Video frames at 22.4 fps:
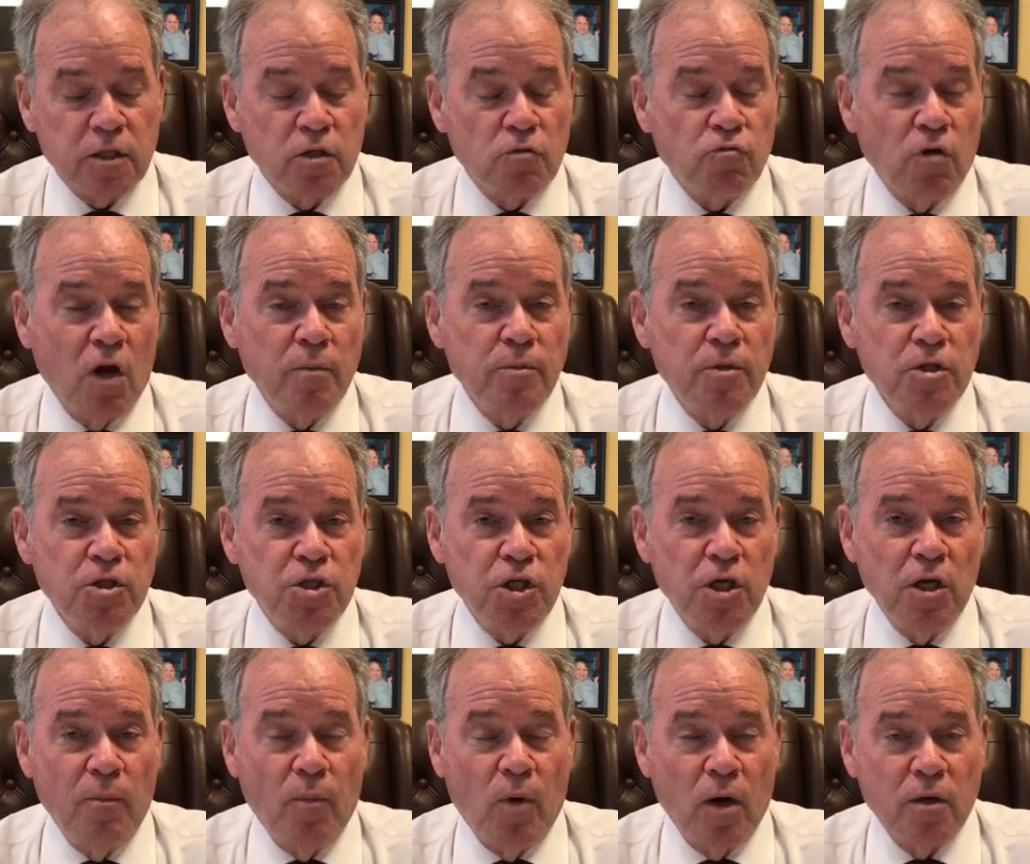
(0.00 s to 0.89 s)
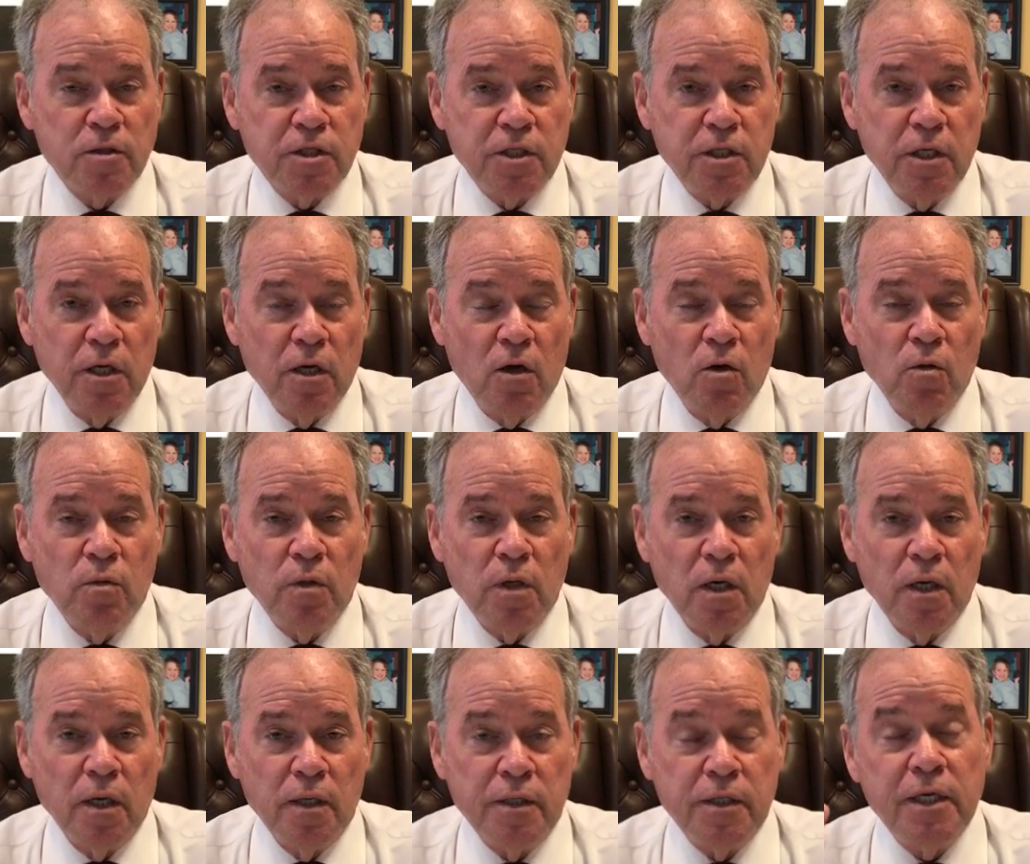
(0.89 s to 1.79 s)
Dr. Raymond
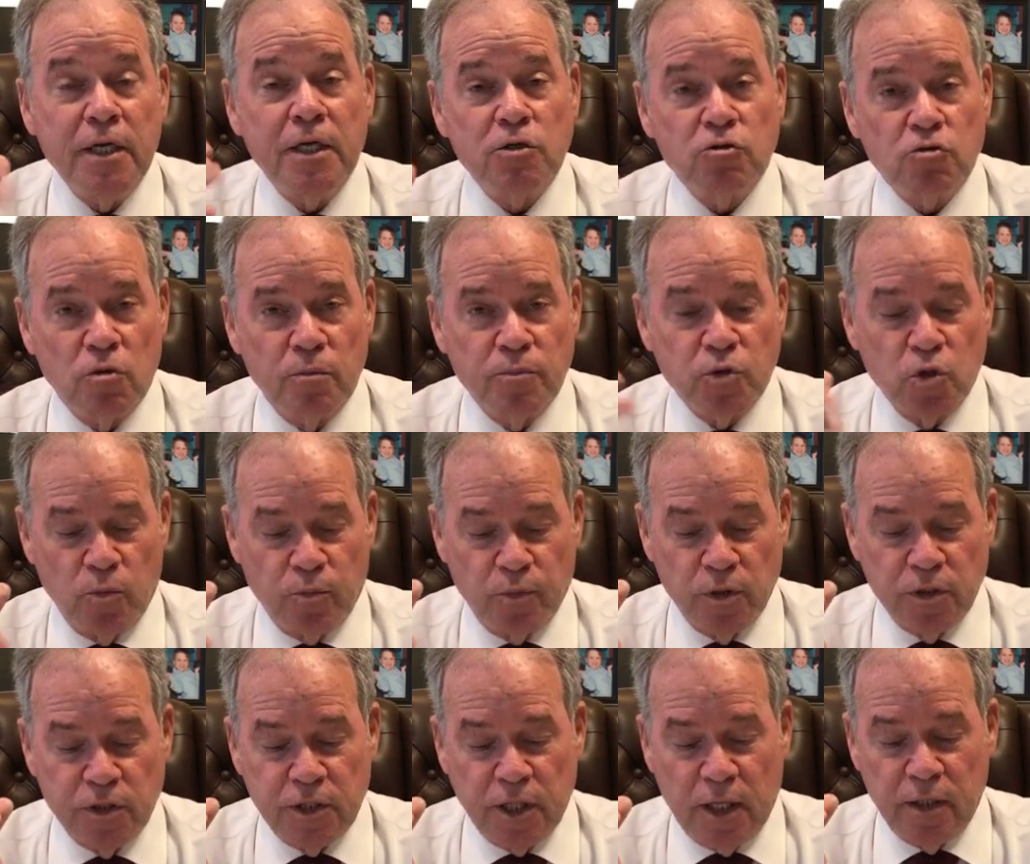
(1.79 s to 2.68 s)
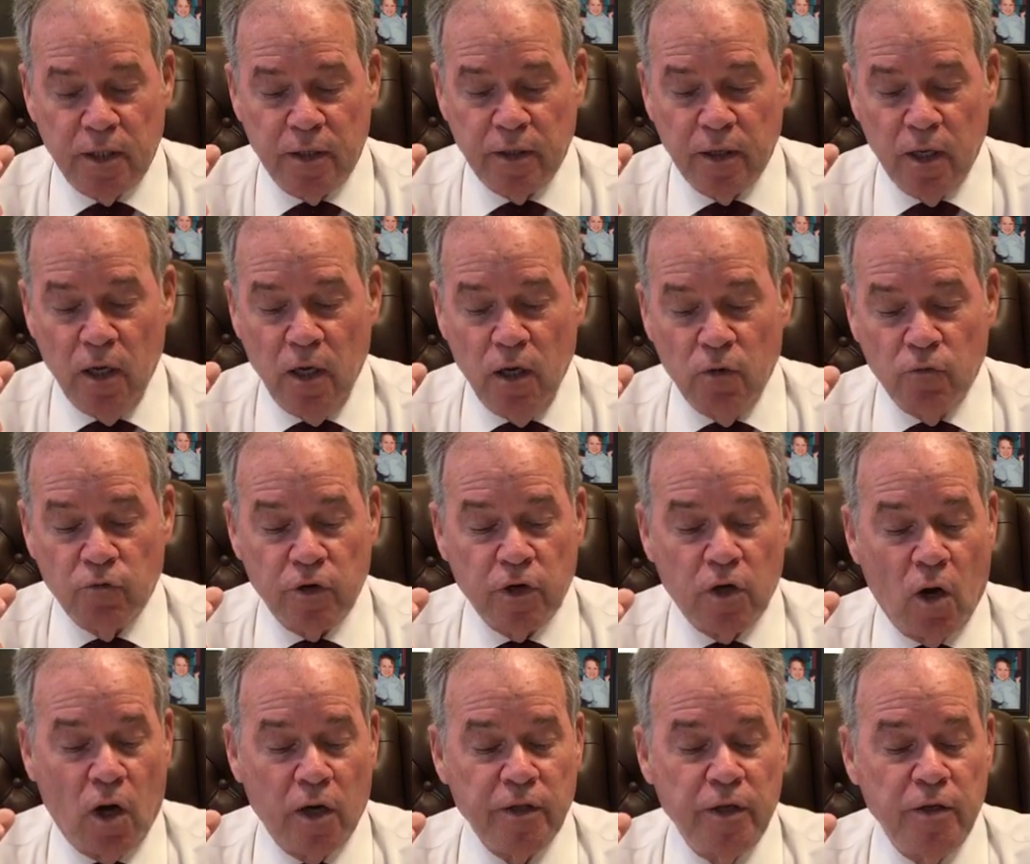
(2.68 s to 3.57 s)
Giamartino, the interim superintendent,
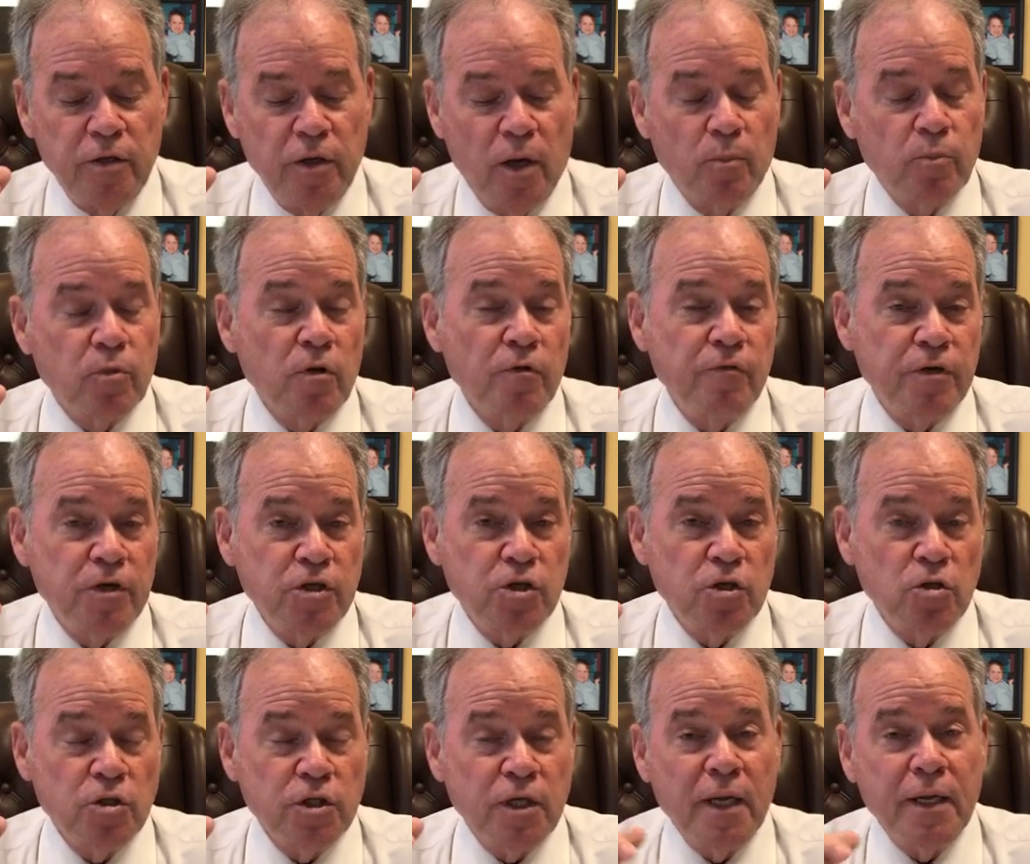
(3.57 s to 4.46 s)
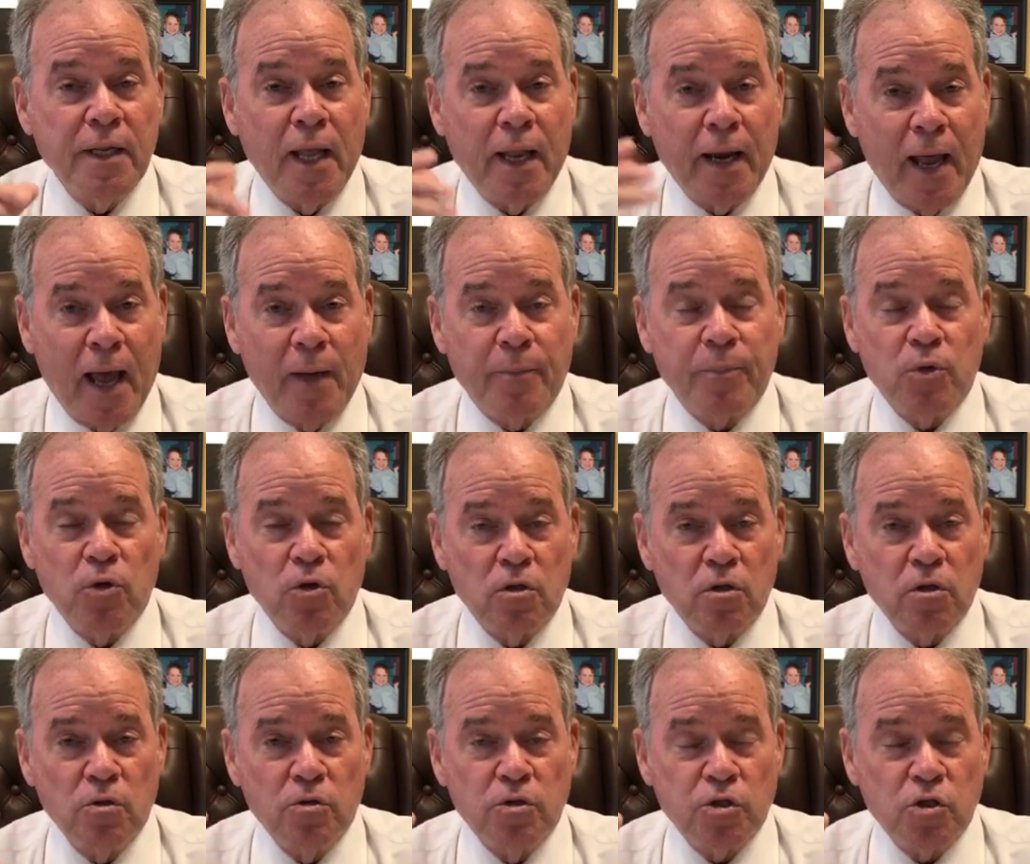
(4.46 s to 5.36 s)
regarding the number of issues, and that
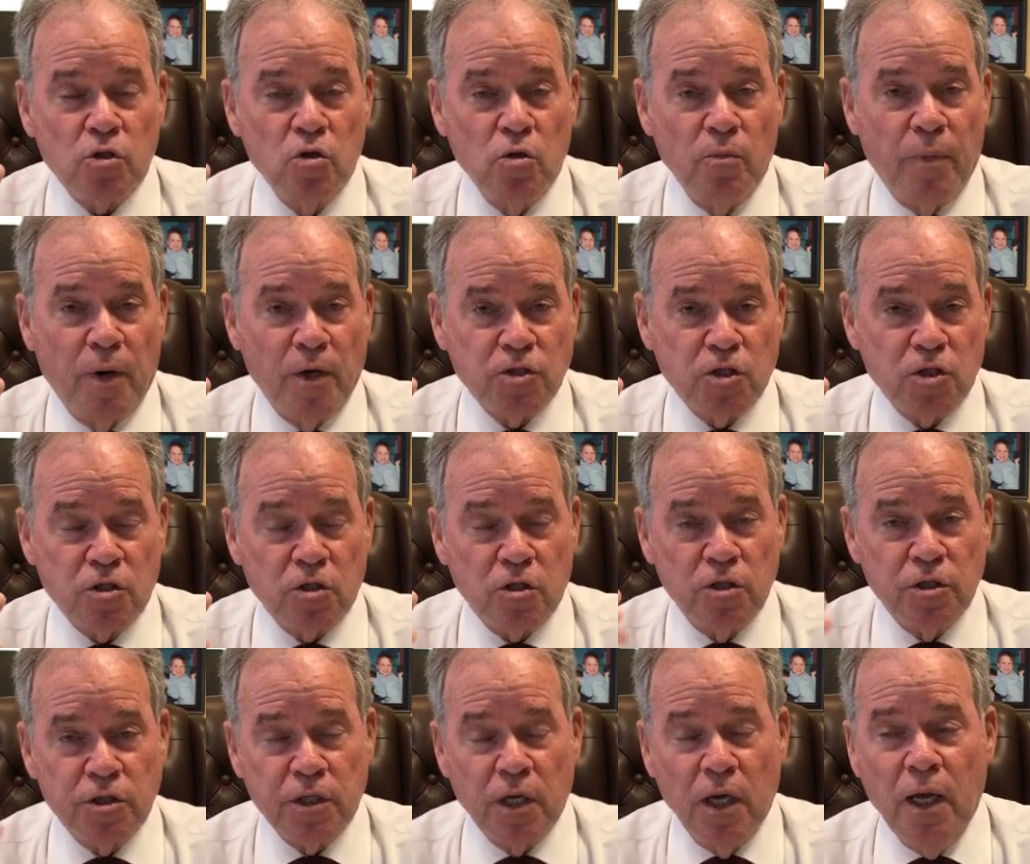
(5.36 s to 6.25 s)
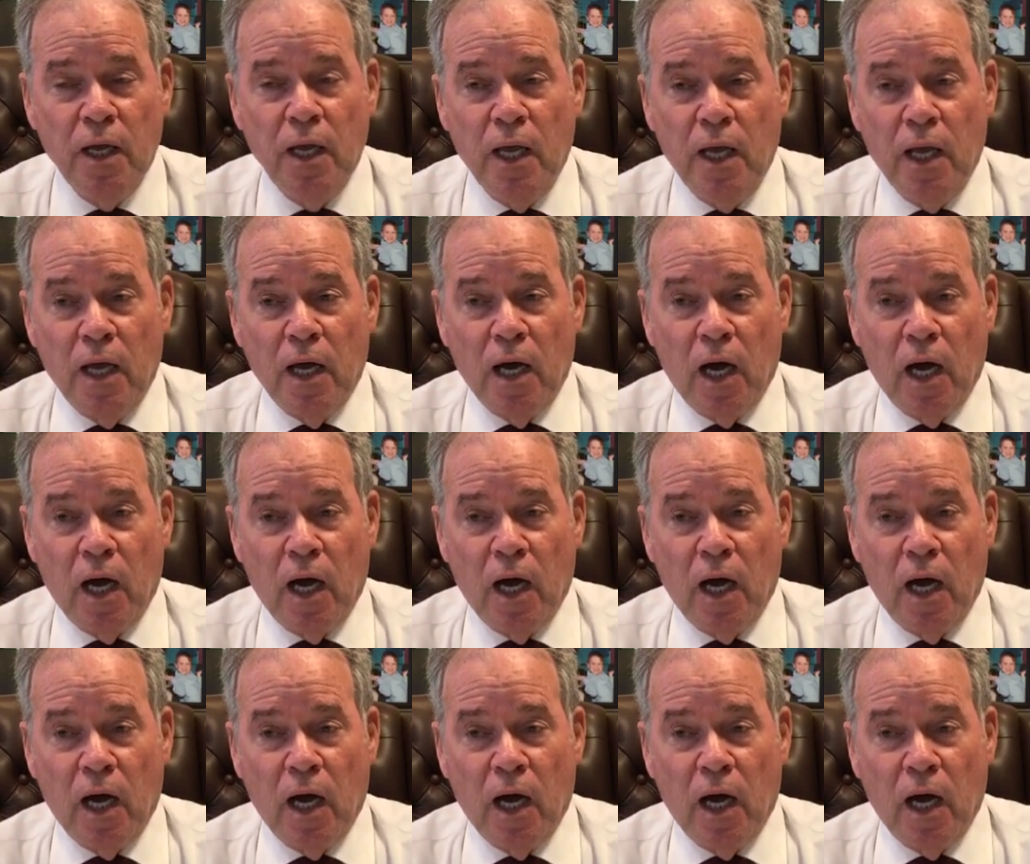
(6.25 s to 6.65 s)
happened to include school buses, because